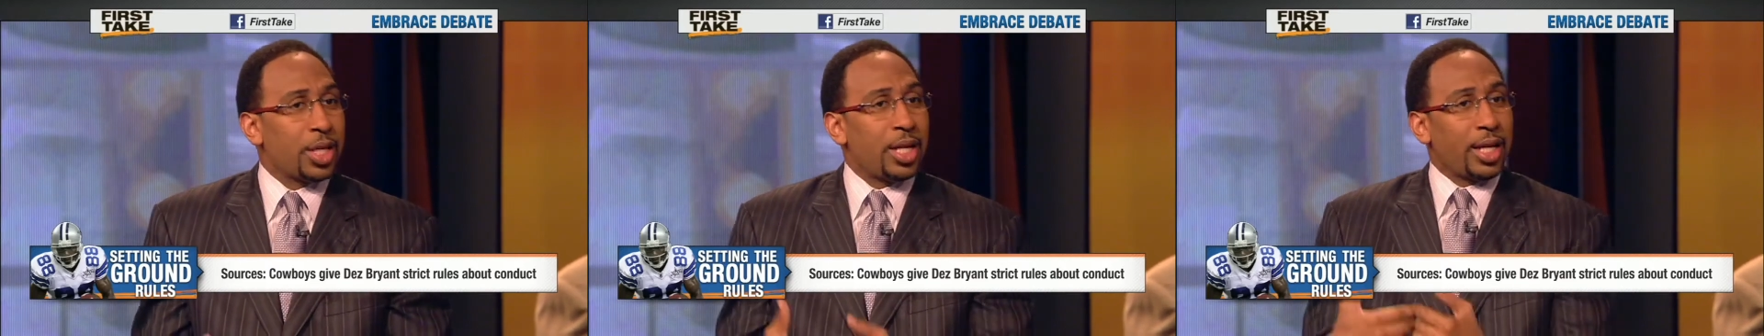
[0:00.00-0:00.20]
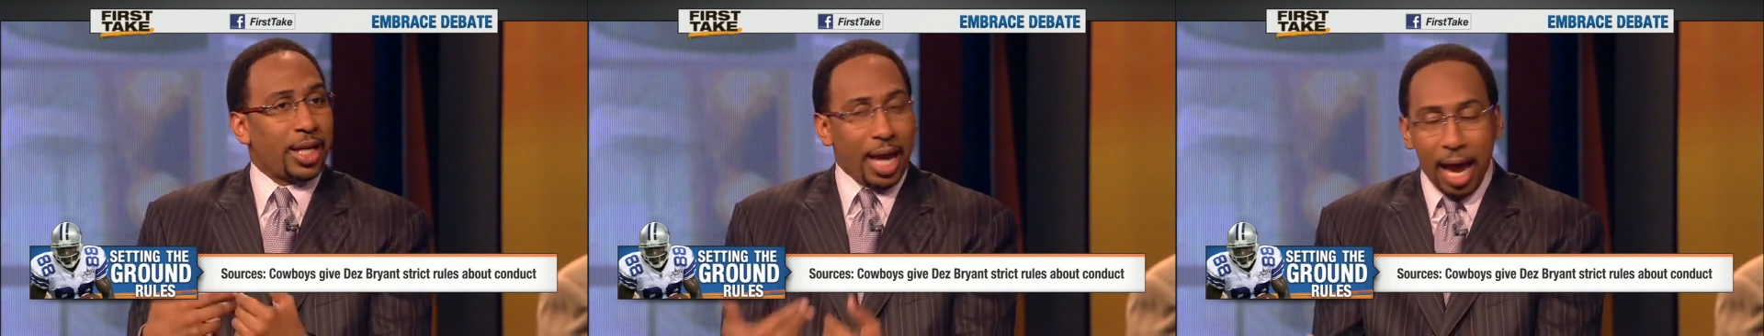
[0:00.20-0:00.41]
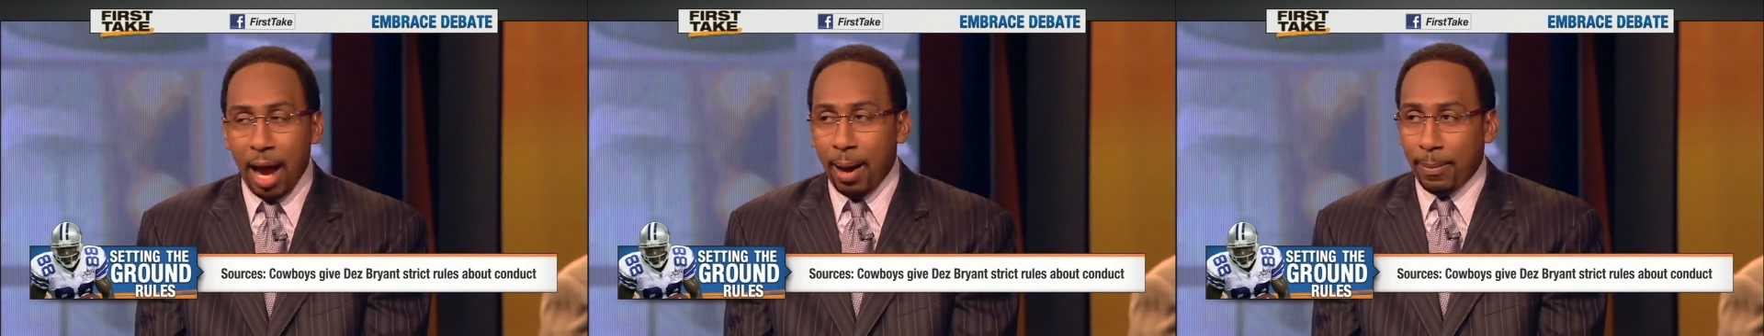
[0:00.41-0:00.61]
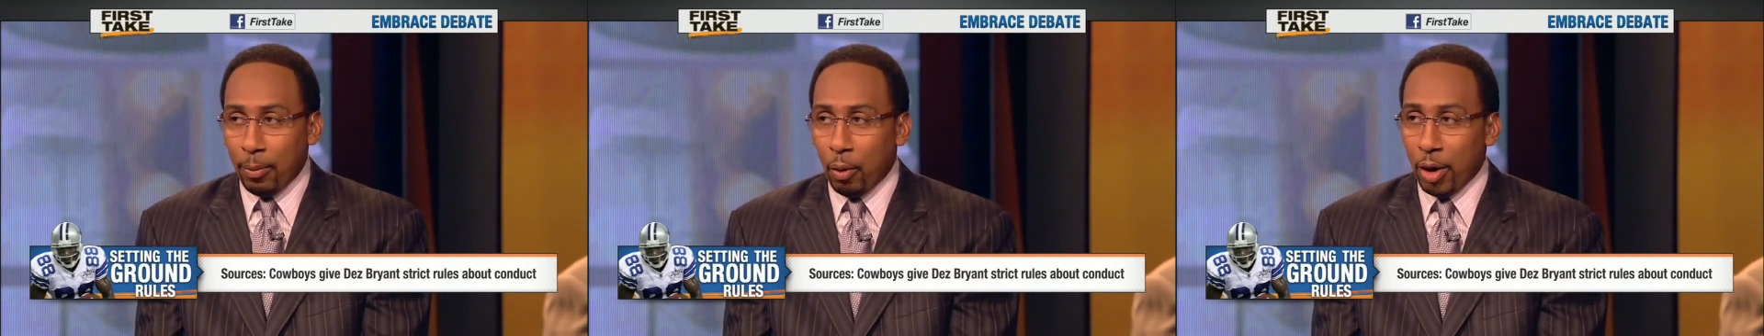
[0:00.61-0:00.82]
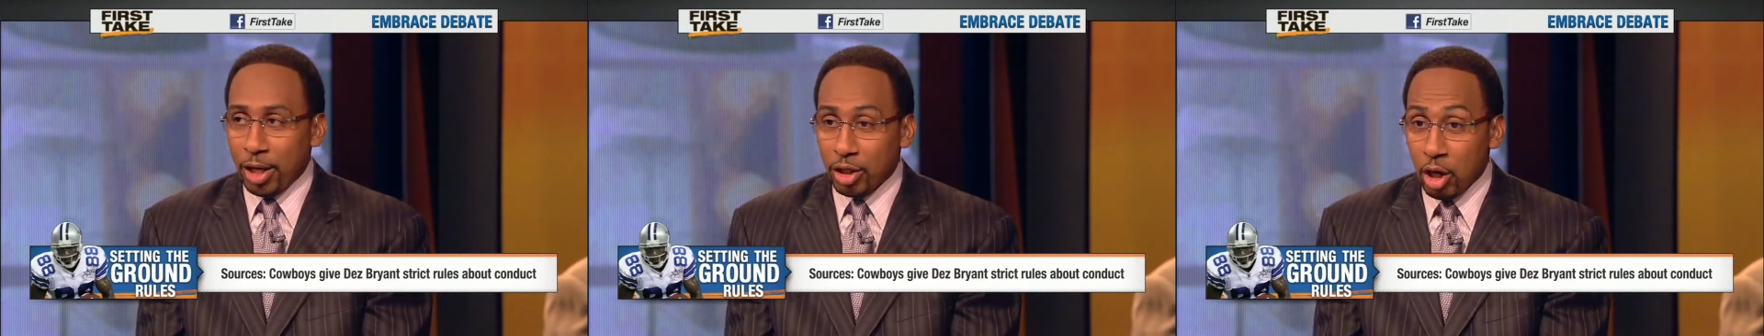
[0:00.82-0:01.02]
and the
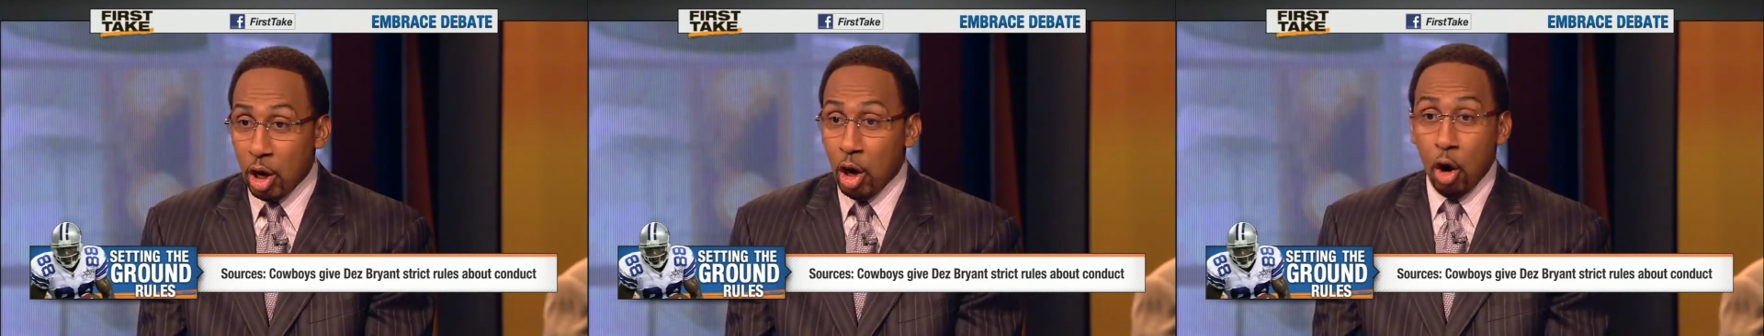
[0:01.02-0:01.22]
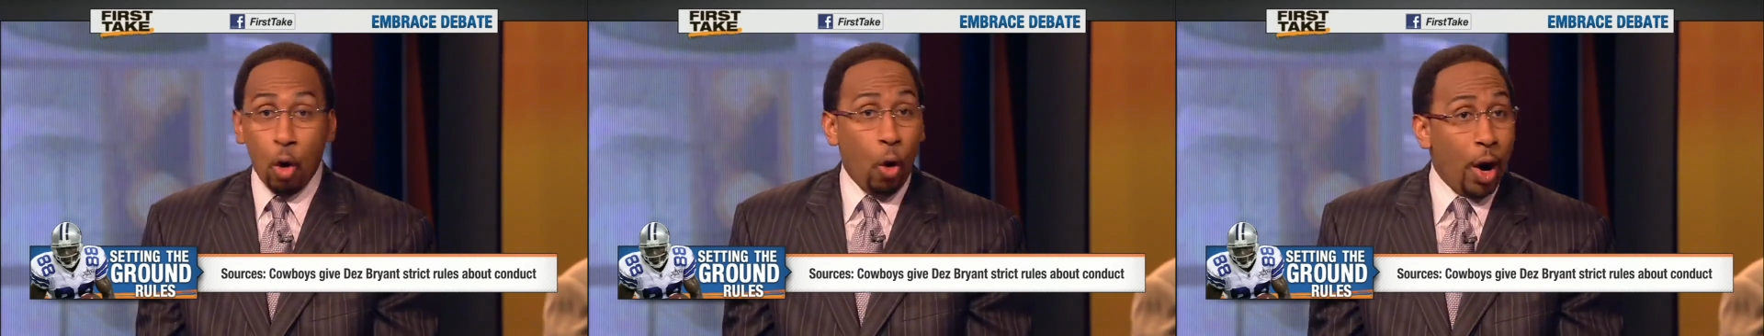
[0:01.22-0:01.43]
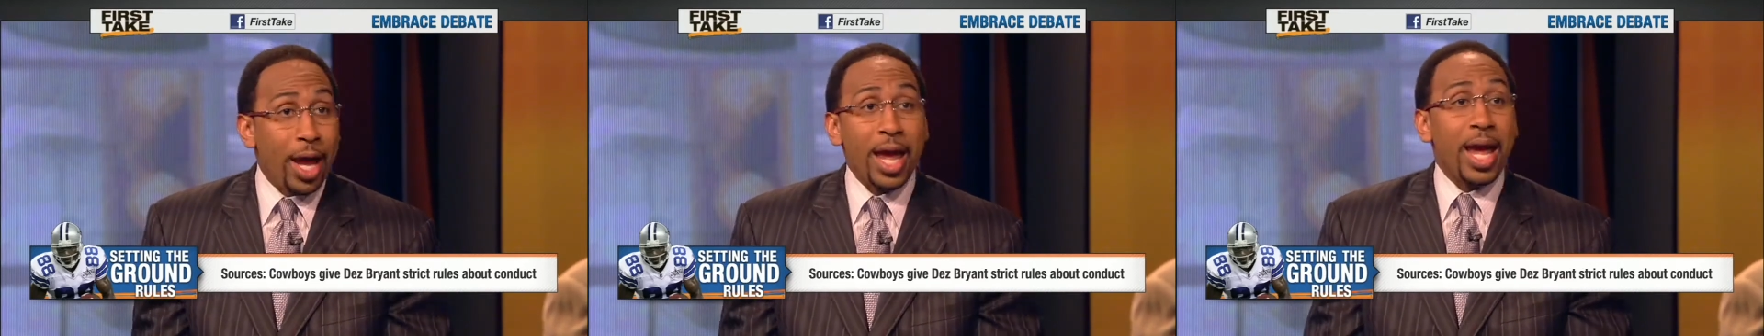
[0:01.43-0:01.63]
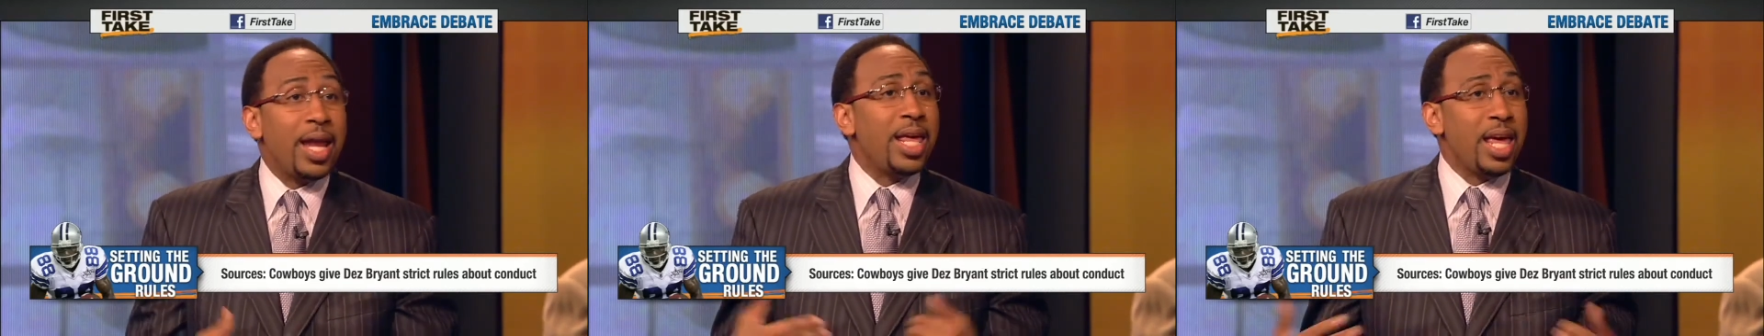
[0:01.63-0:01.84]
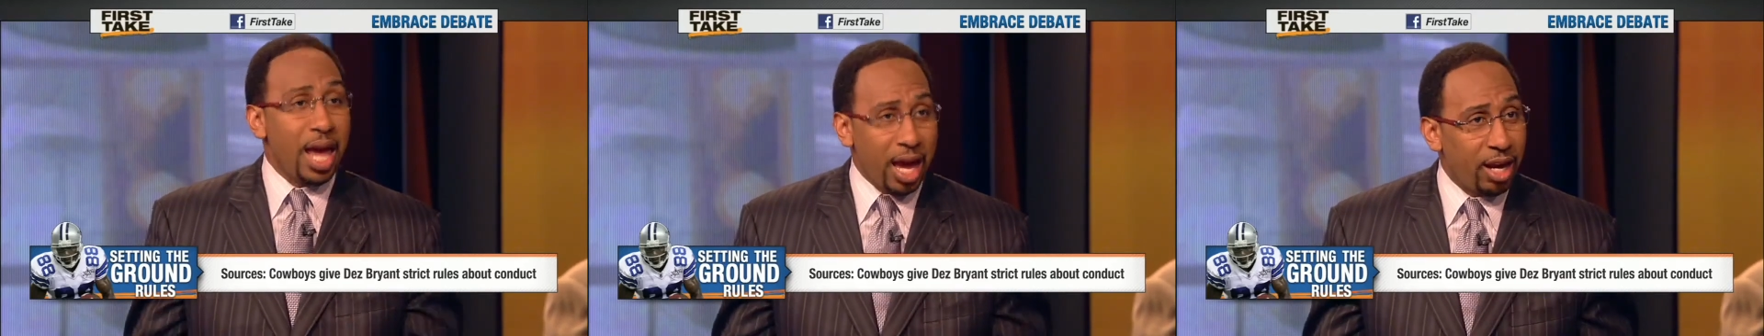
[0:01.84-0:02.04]
Cowboys or
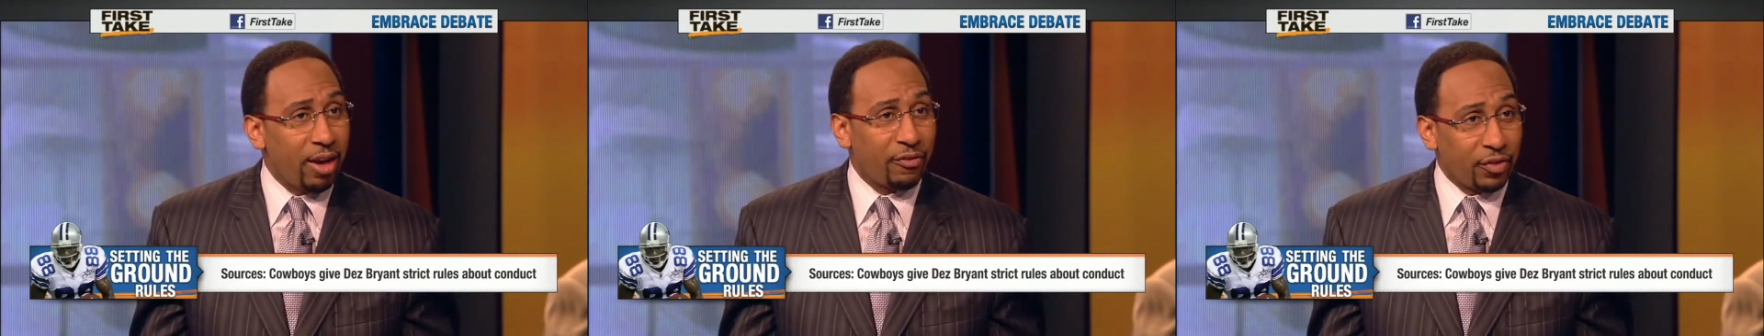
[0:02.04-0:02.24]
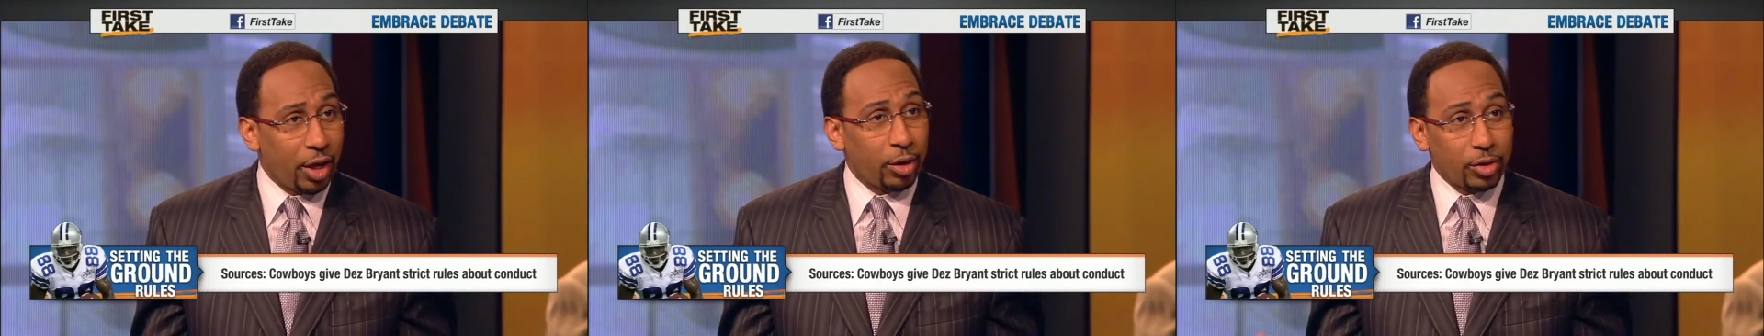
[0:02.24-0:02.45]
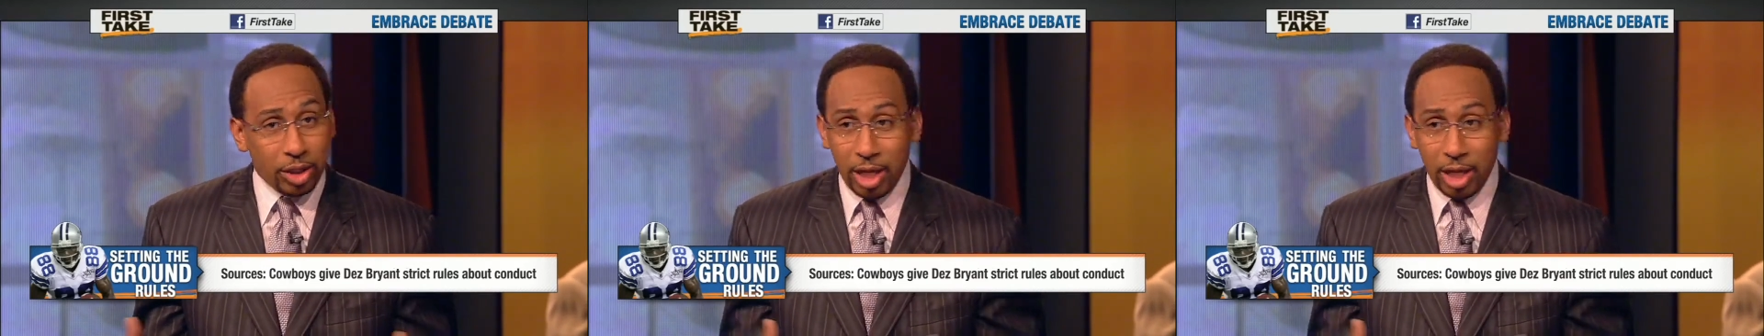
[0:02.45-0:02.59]
any NFL